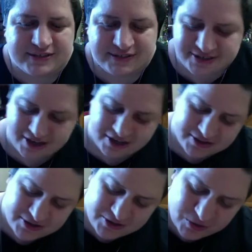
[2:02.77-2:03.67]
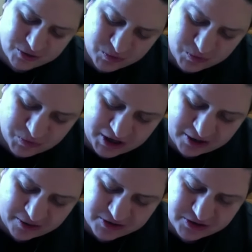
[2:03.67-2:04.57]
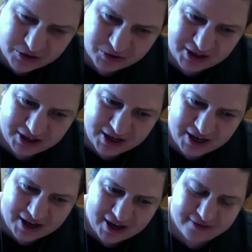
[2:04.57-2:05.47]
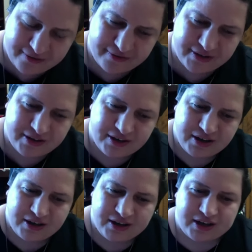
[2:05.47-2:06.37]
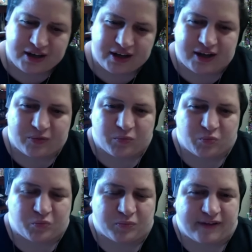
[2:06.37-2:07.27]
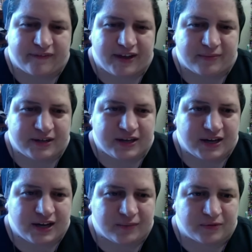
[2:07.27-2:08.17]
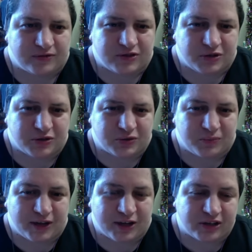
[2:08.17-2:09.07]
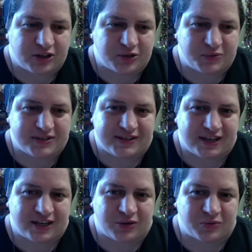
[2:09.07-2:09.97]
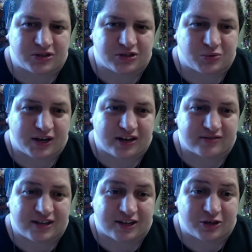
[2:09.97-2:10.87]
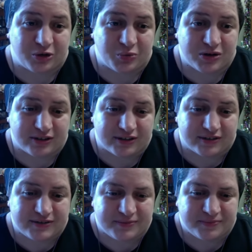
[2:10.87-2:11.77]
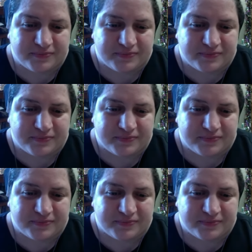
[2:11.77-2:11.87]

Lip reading: States when I was 3 and a half. And my family and I moved to Metairie, Louisiana, which is right outside of New Orleans.